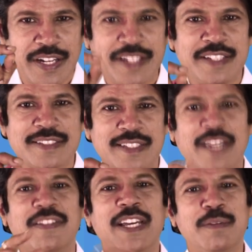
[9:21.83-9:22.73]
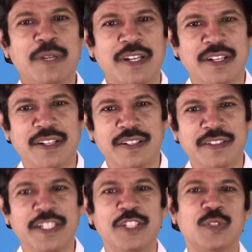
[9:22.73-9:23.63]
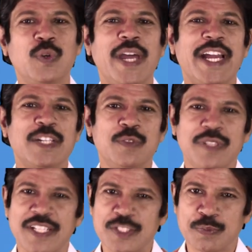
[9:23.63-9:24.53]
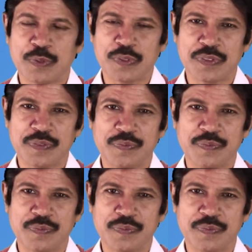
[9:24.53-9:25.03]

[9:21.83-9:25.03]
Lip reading: available, there is no active transport.